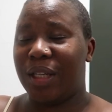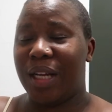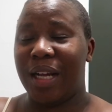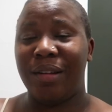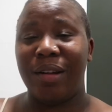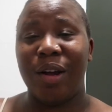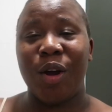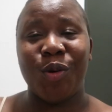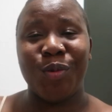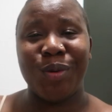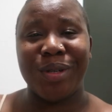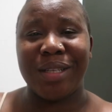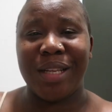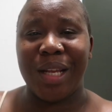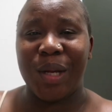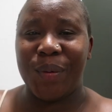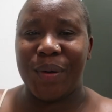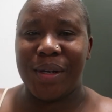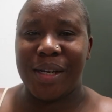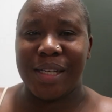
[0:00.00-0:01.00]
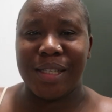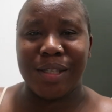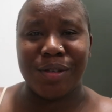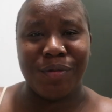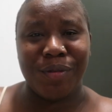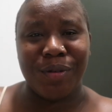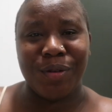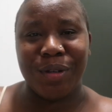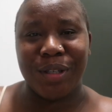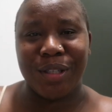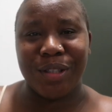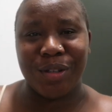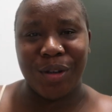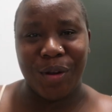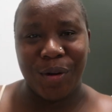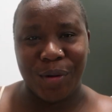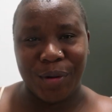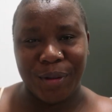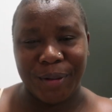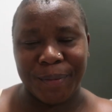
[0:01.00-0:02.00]
I always like when Anti-Flow is
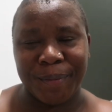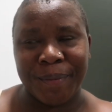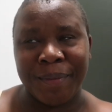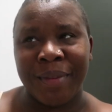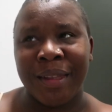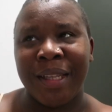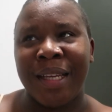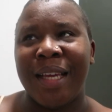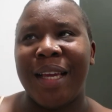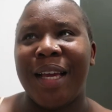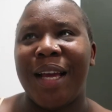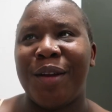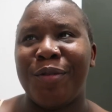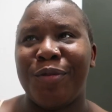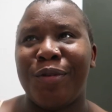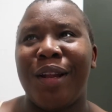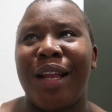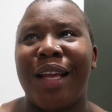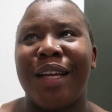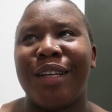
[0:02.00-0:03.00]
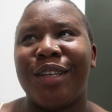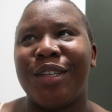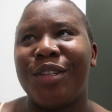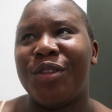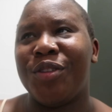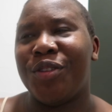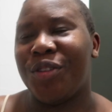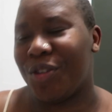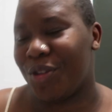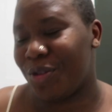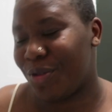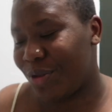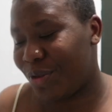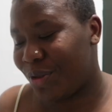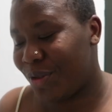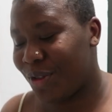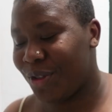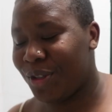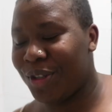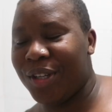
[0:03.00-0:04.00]
gone. I feel like a new
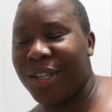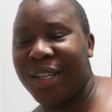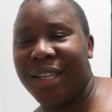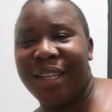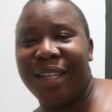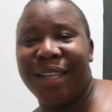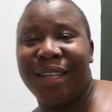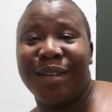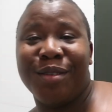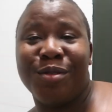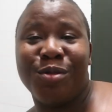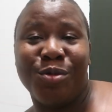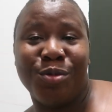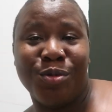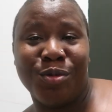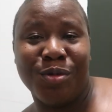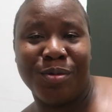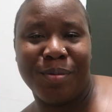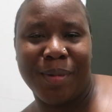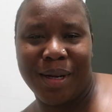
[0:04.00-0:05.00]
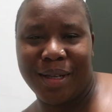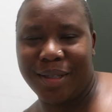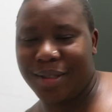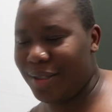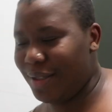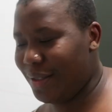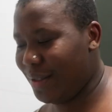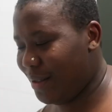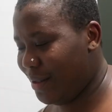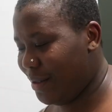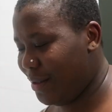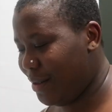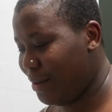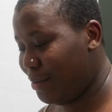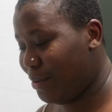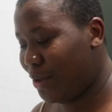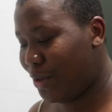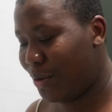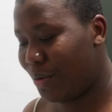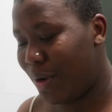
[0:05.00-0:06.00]
woman.
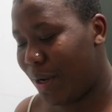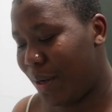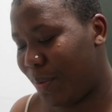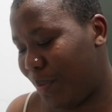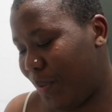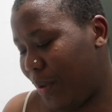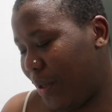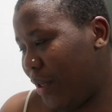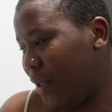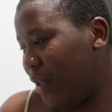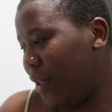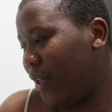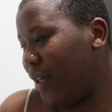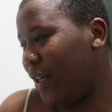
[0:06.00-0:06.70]
I'm so happy.